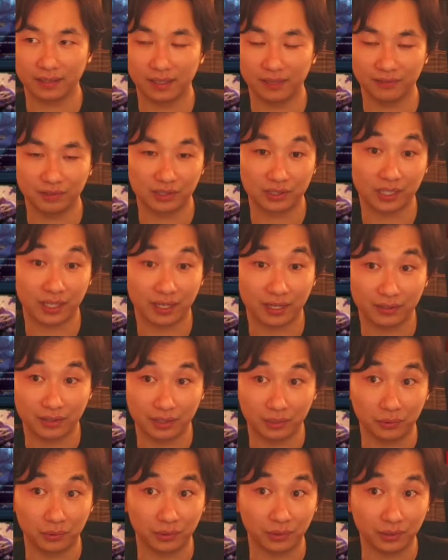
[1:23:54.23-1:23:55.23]
if you side out the
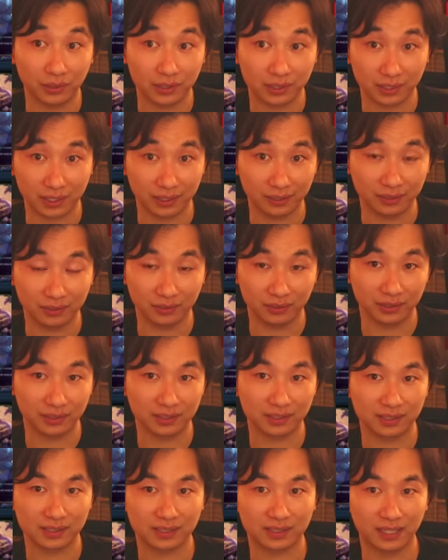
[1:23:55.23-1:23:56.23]
Auroras, like, you can
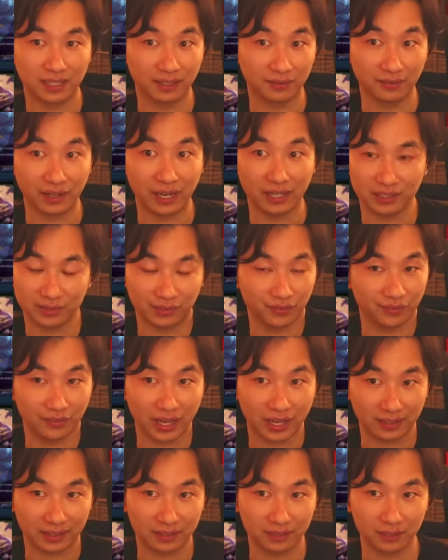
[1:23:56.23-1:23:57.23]
just take advantage of the
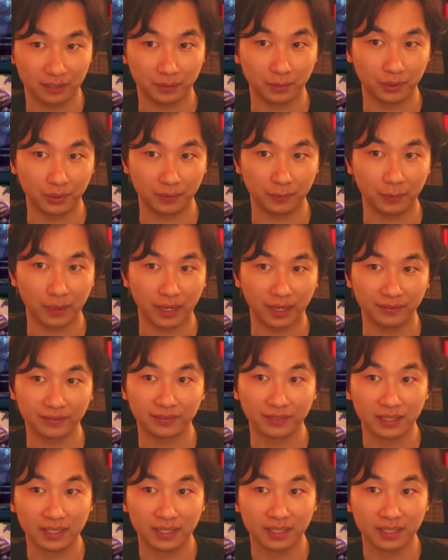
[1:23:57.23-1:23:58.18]
fact that your opponent will have